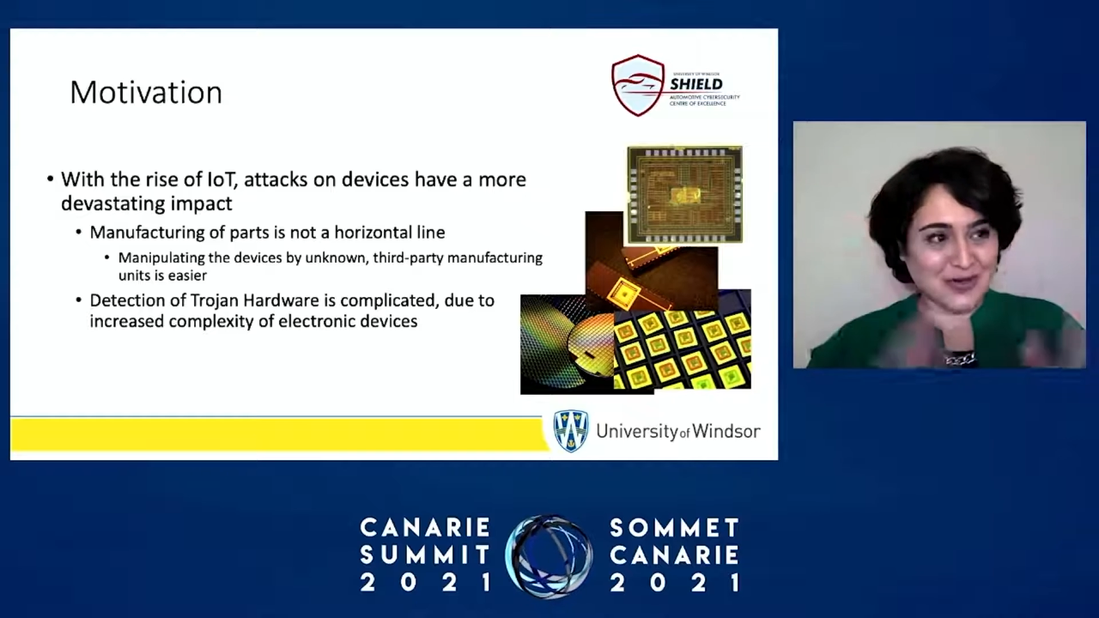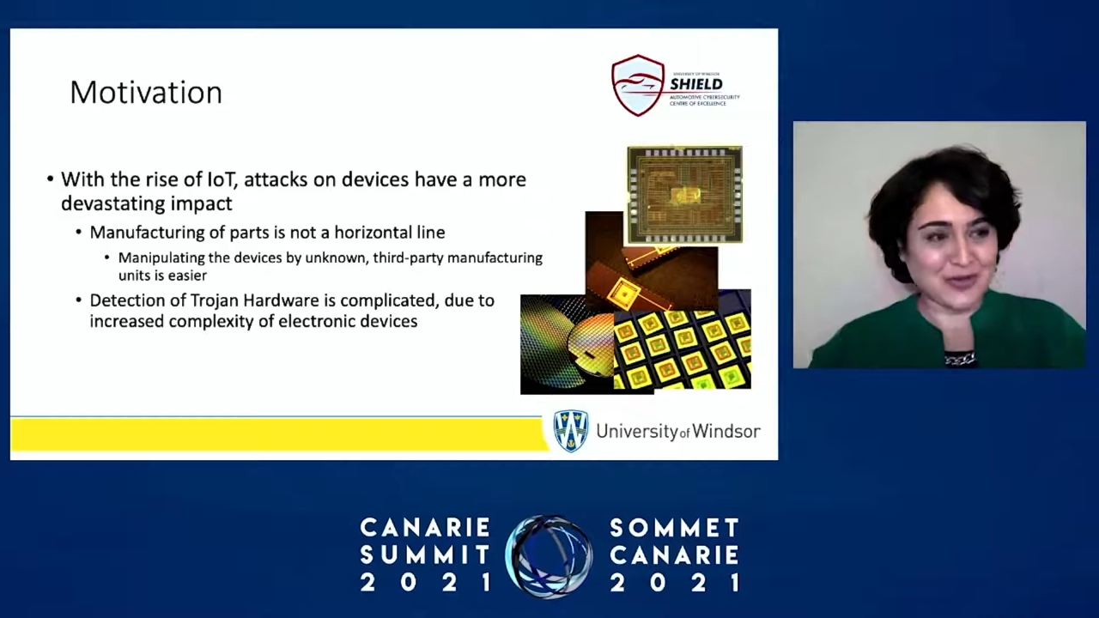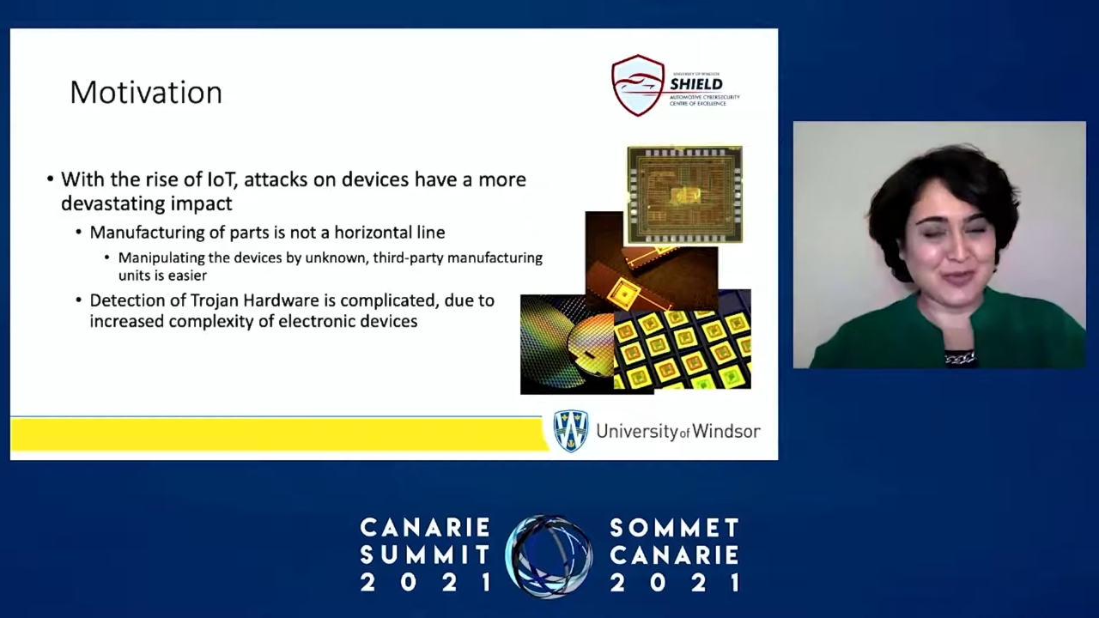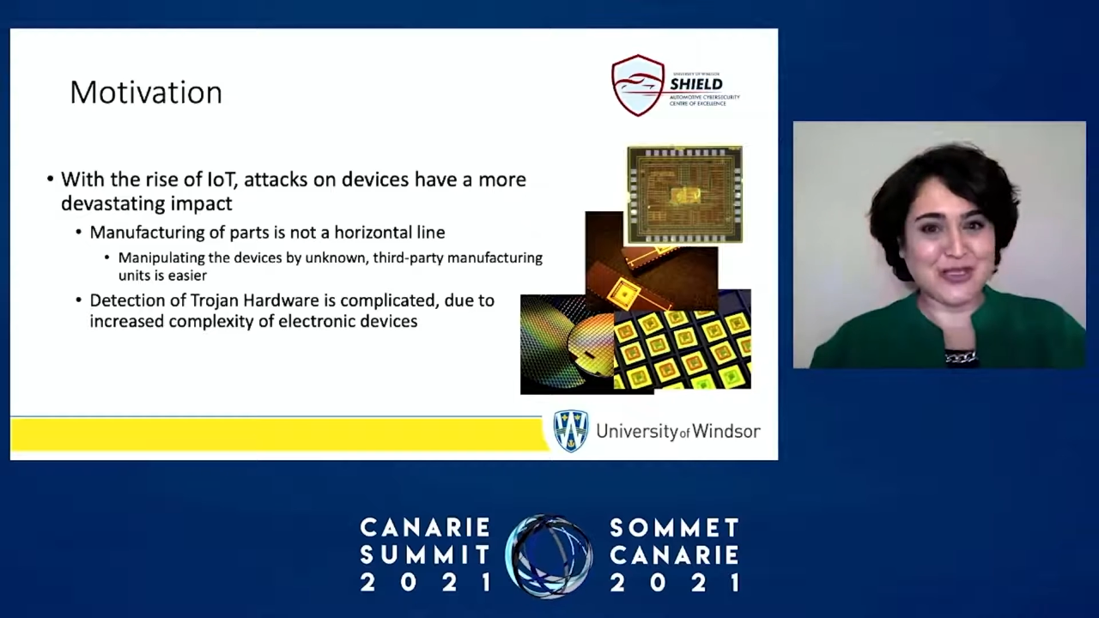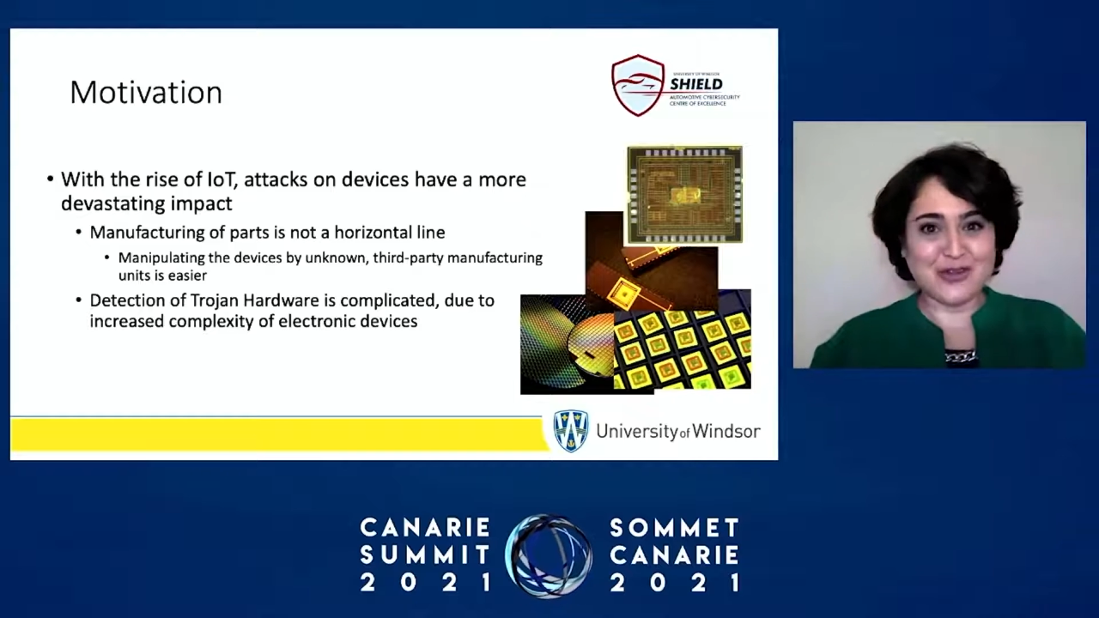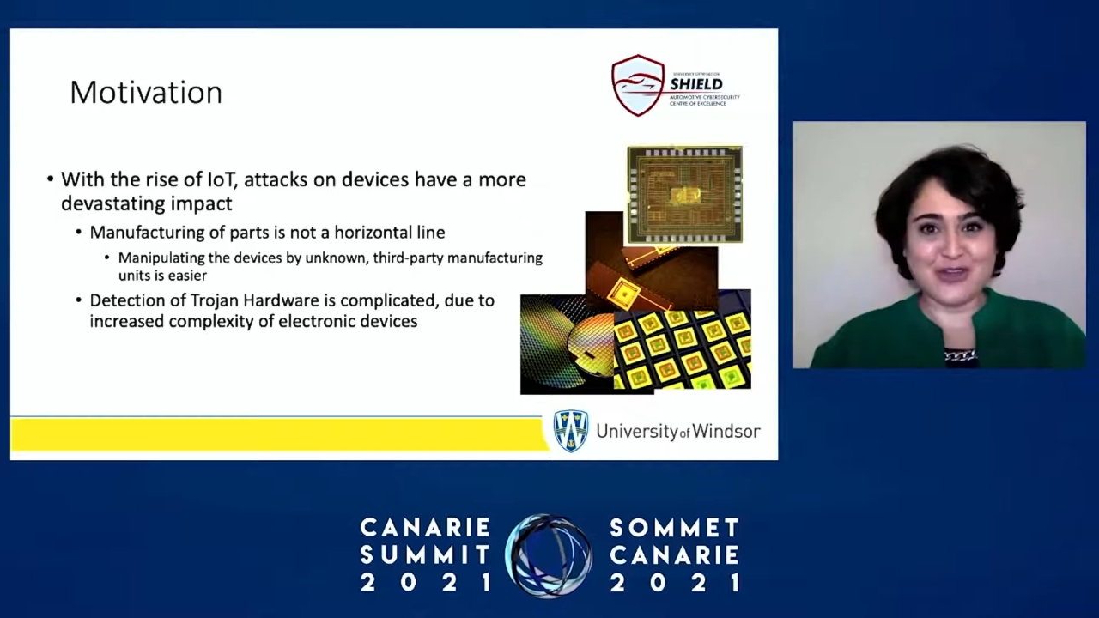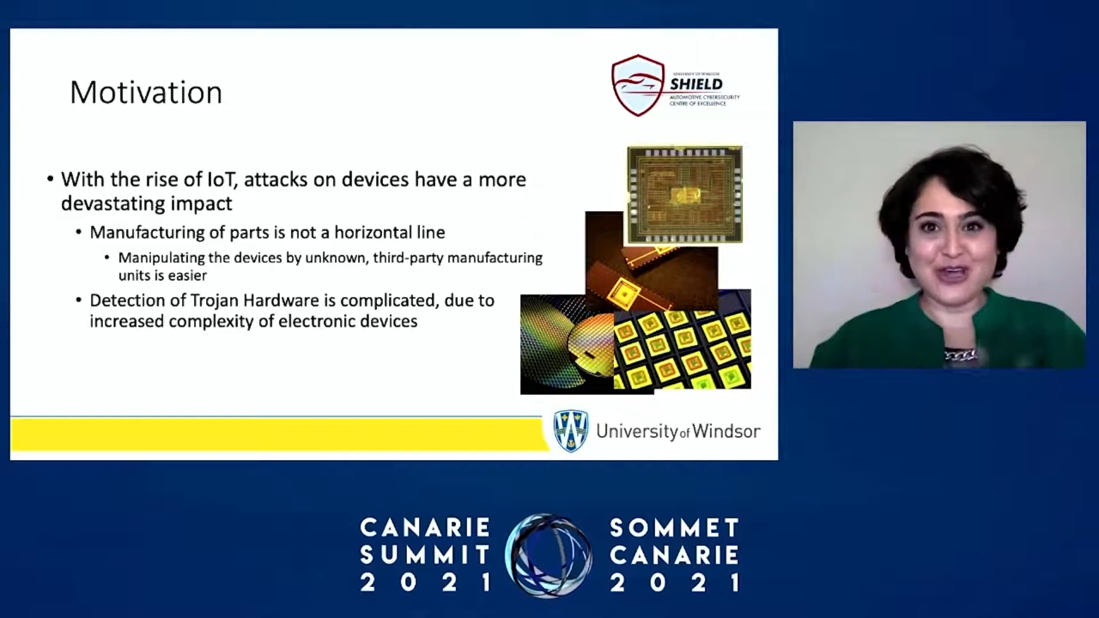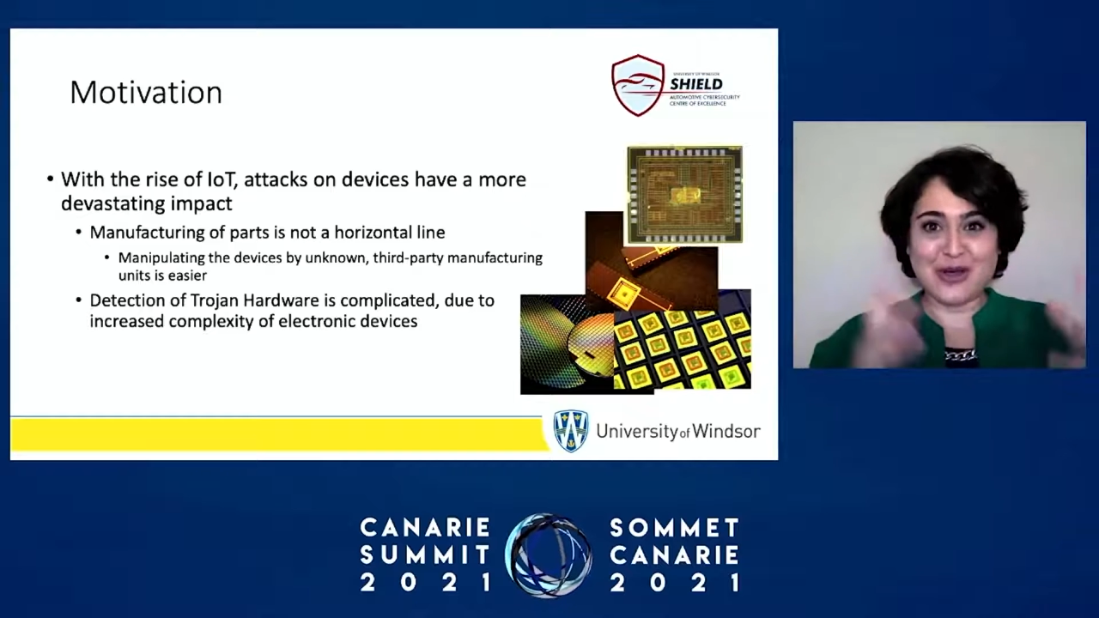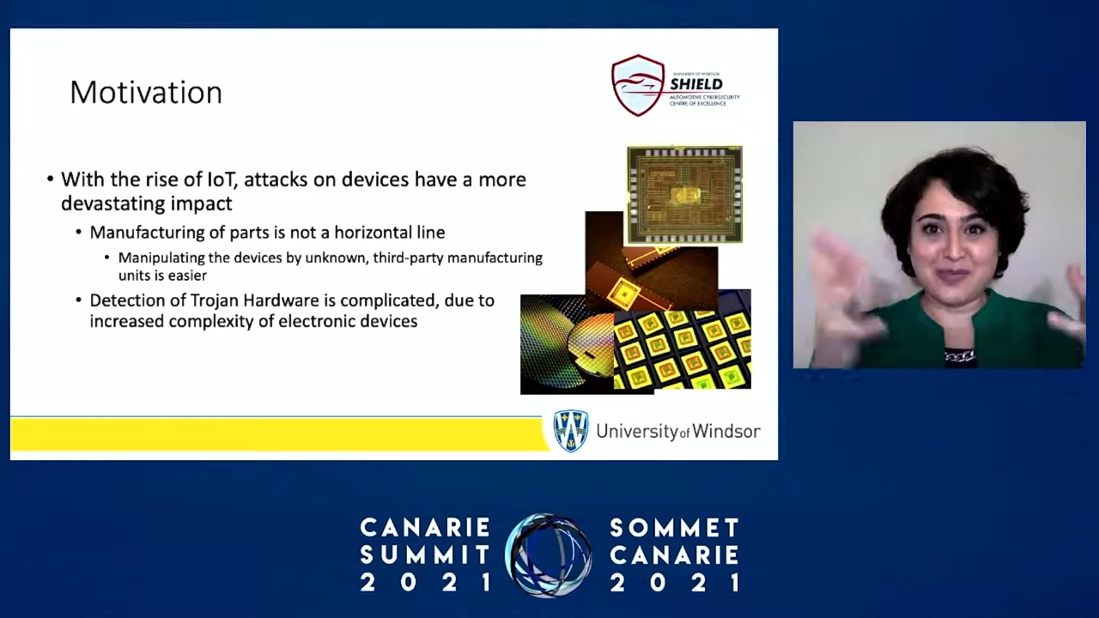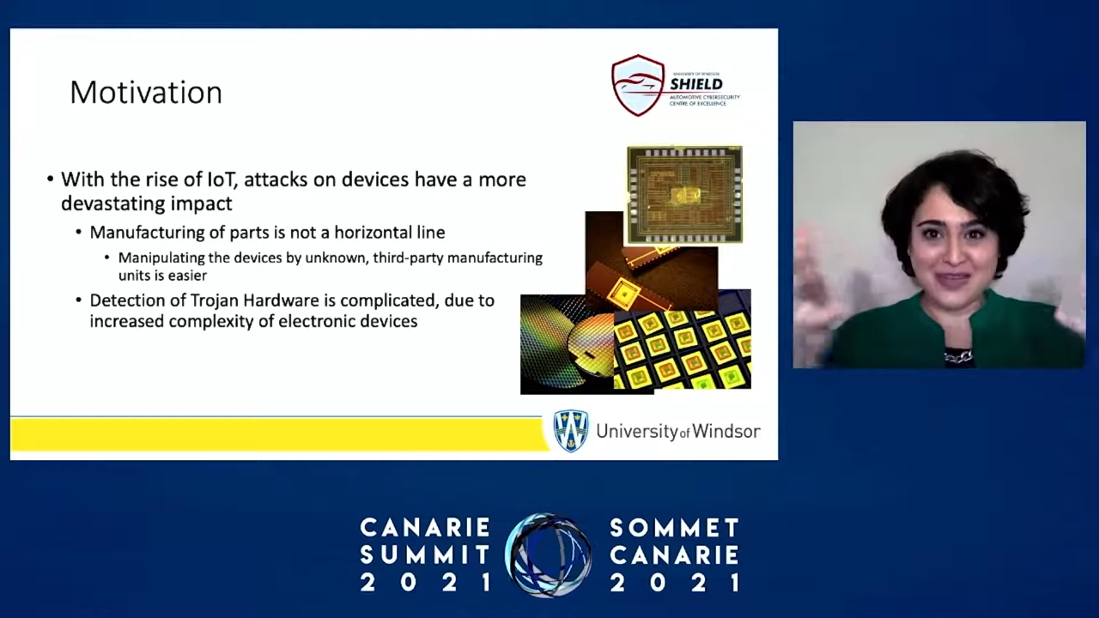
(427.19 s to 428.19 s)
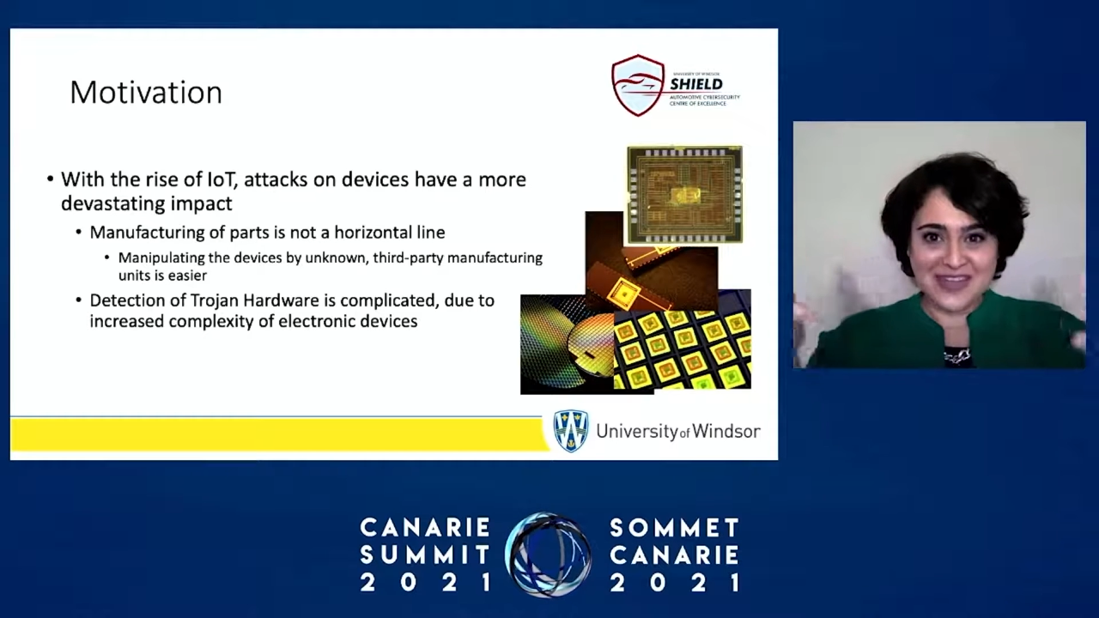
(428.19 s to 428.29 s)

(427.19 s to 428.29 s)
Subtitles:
ribbon on top,